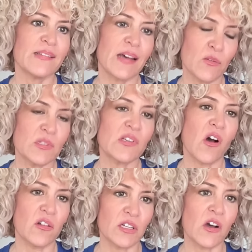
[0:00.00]
that was a
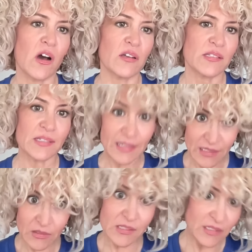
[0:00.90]
Holocaust.
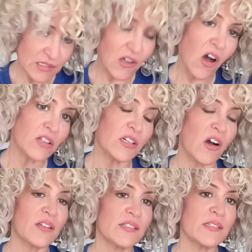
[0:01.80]
It's, mm. it's a
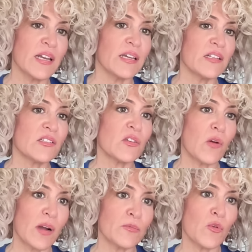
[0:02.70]
Holocaust. And so
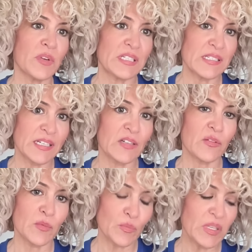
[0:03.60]
I'm going to take
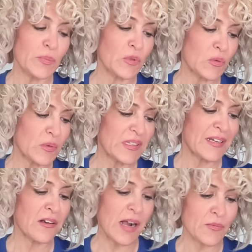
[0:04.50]
from the people who were
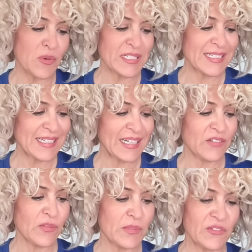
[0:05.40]
there, I'm going to
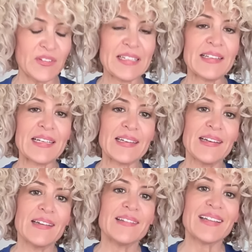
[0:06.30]
take from the feeling
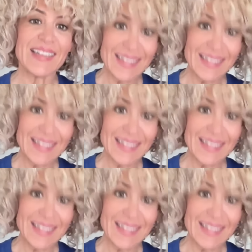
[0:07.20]
that